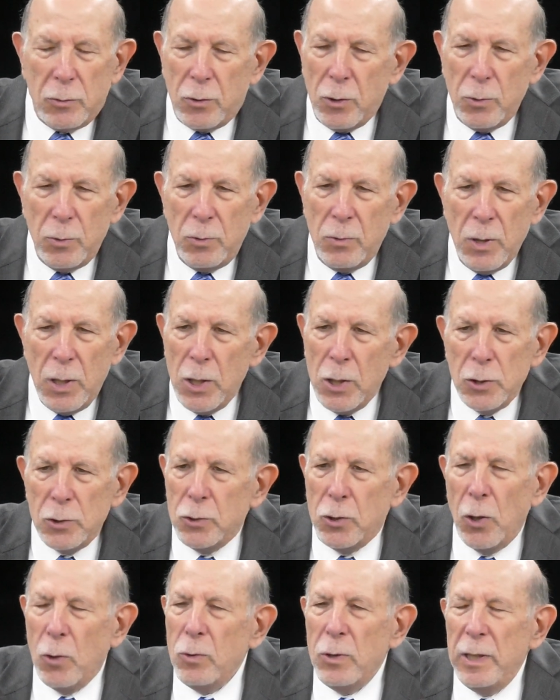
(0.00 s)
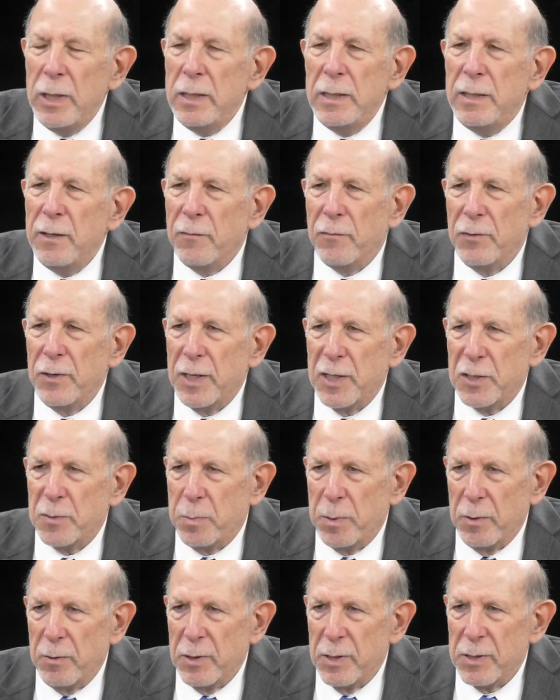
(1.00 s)
two totally different
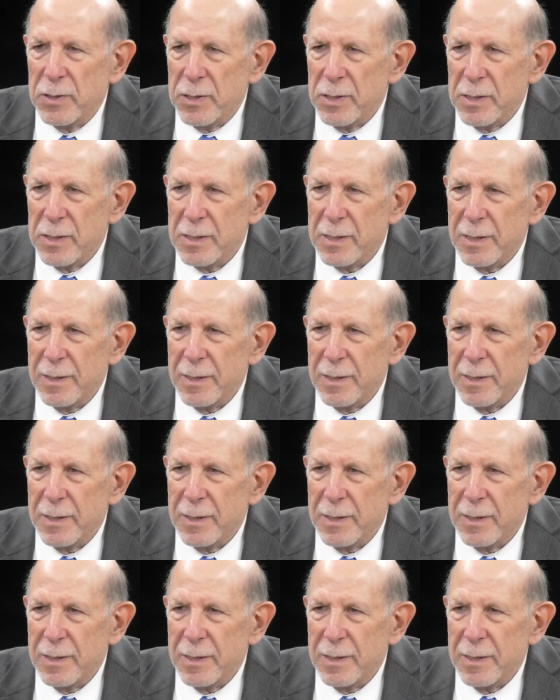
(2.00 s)
experiences?